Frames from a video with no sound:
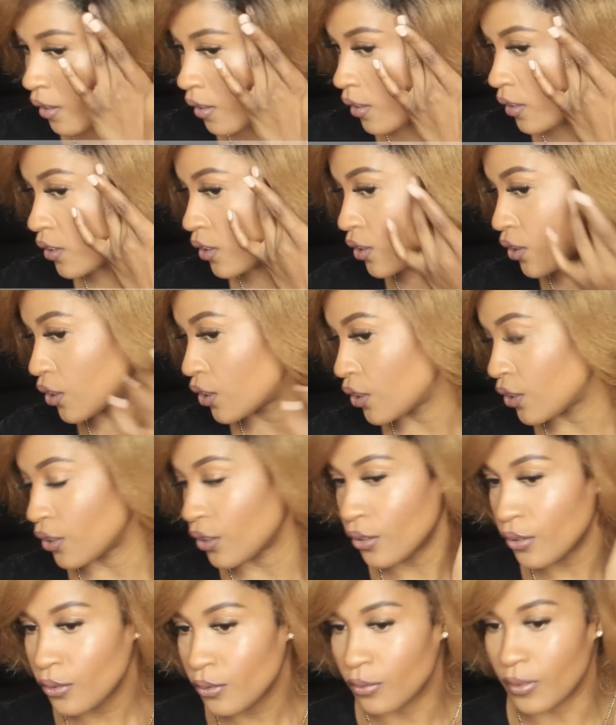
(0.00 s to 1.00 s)
It's
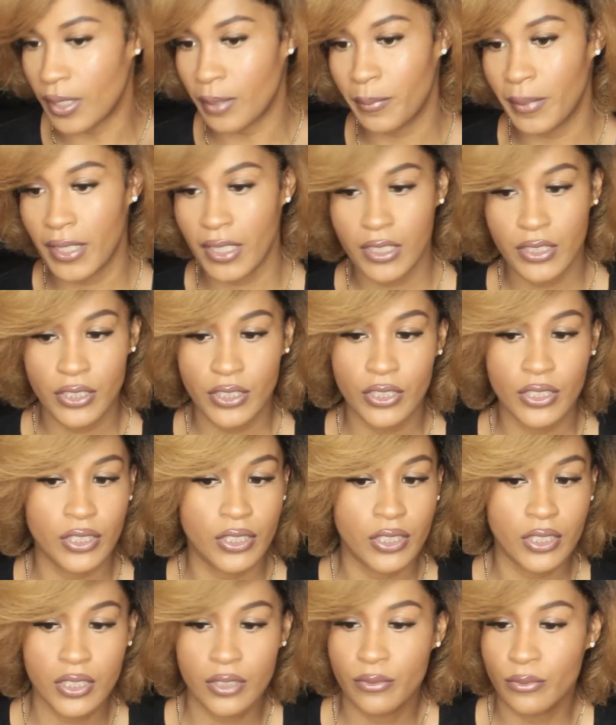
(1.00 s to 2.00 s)
cute. I mean, it's
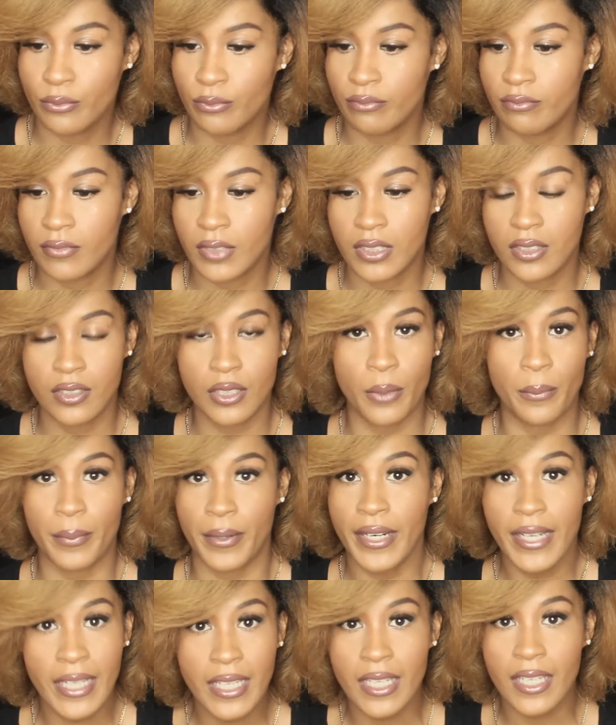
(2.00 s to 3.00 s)
just so
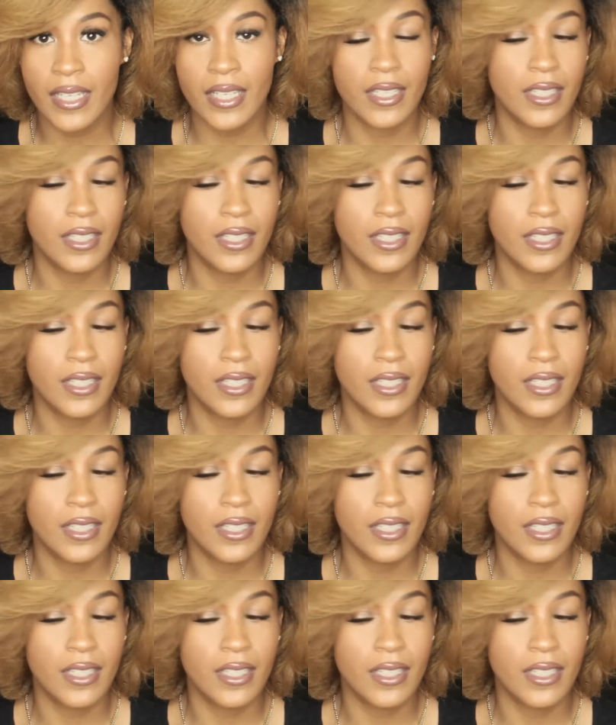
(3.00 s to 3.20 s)
pretty.